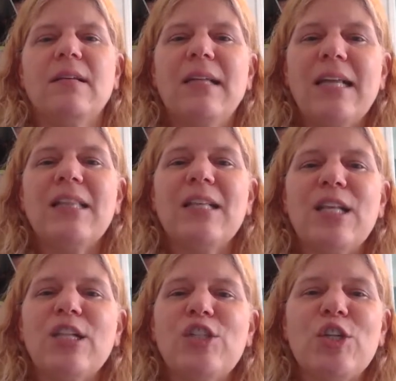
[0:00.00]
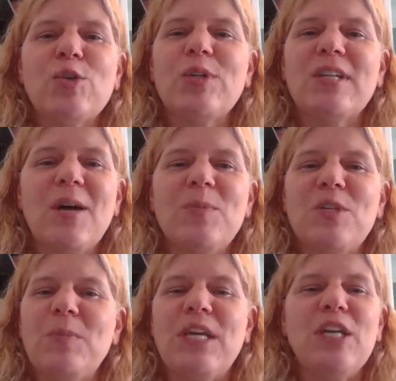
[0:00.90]
"Let the little children come to
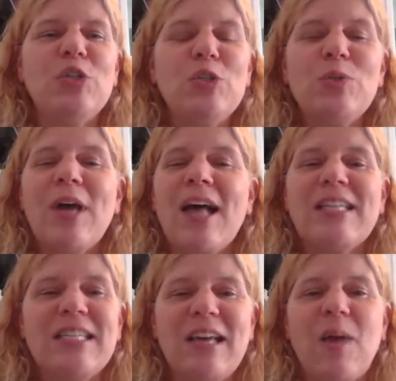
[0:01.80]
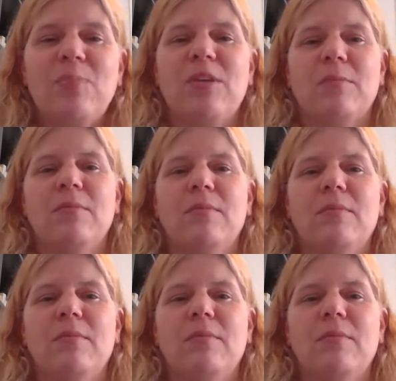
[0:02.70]
me and do not stop them.